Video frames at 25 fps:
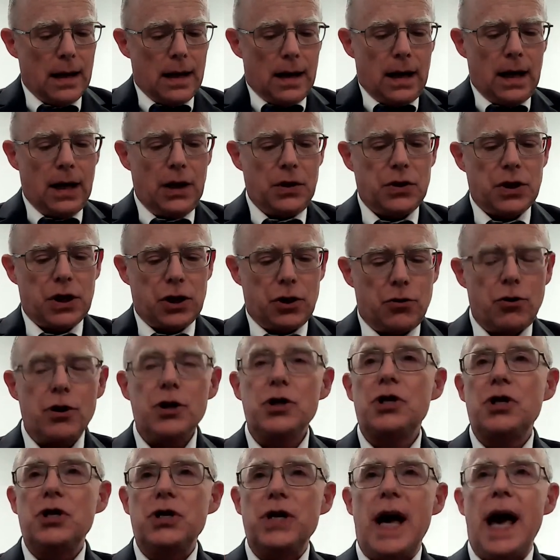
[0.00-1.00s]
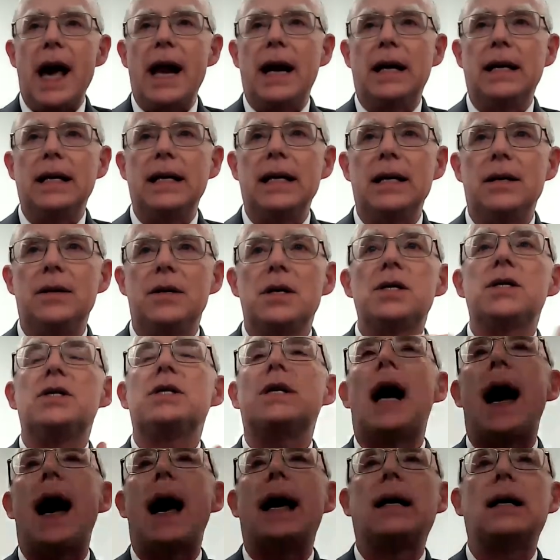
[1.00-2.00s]
He said, Christianity
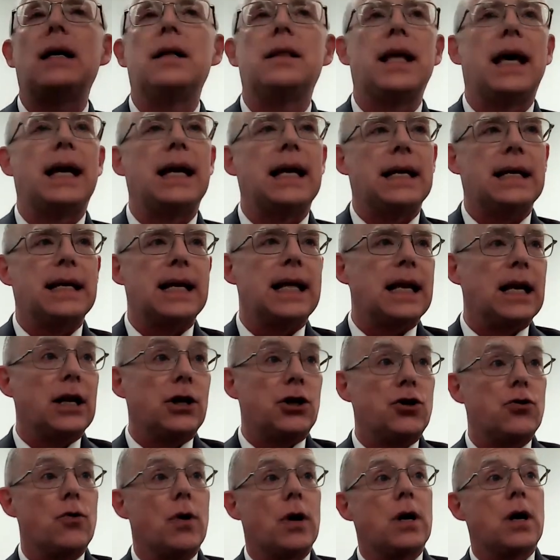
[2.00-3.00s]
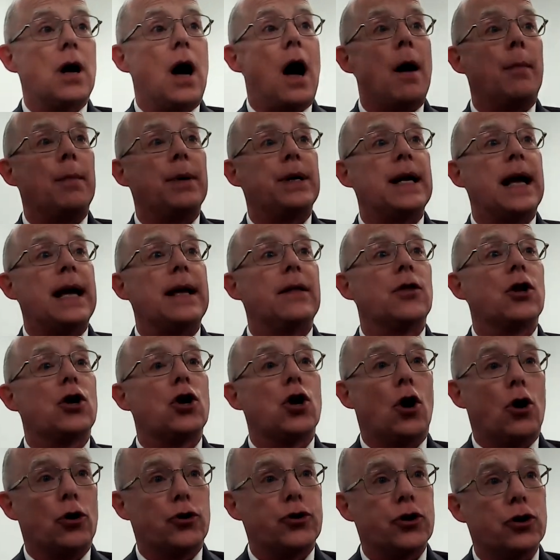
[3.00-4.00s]
decided that it needed to accommodate the
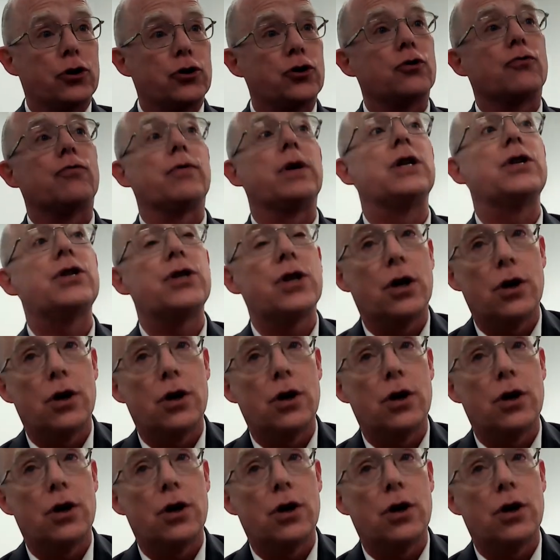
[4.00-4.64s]
culture to reach the